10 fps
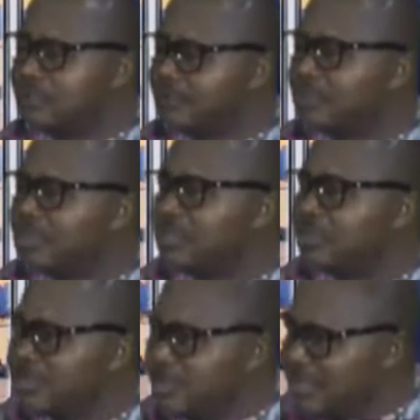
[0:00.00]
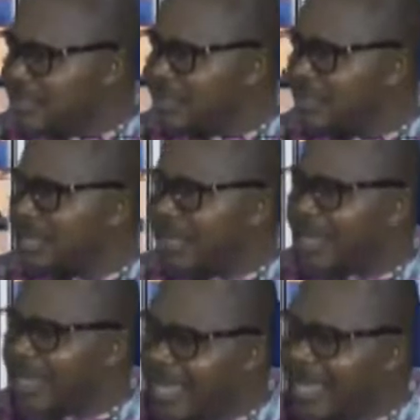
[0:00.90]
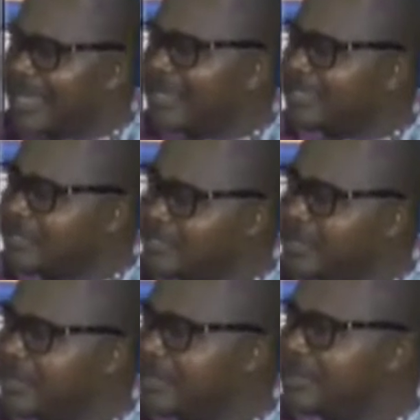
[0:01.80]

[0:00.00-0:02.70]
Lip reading: for security. How is it being